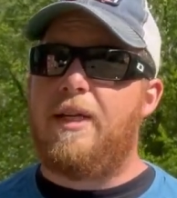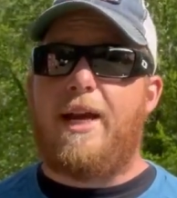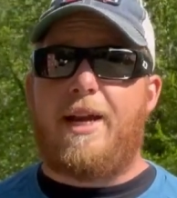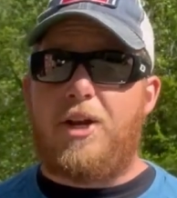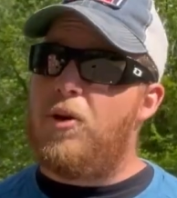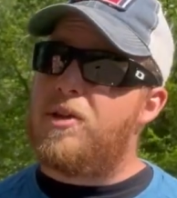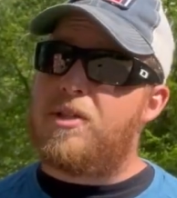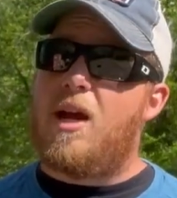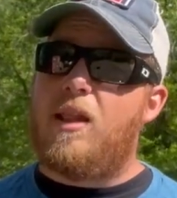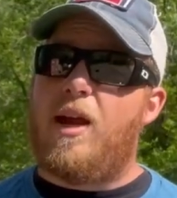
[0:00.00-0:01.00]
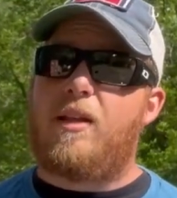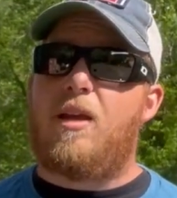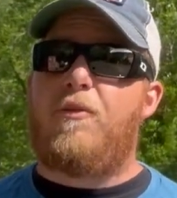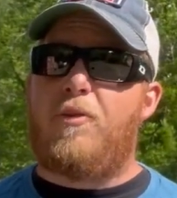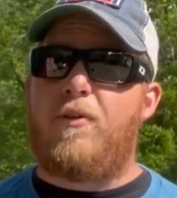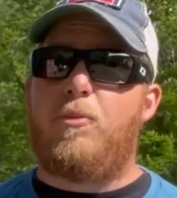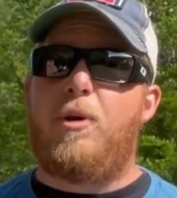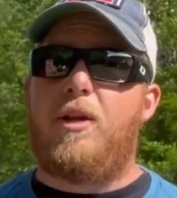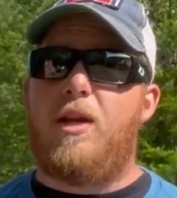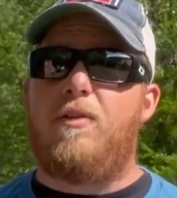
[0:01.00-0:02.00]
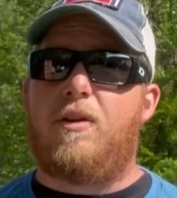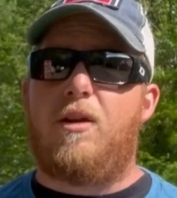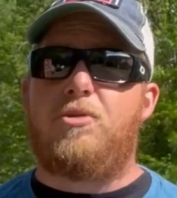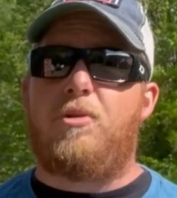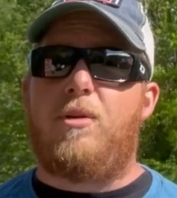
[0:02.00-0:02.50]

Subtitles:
And I know it's not like that for everybody in the country.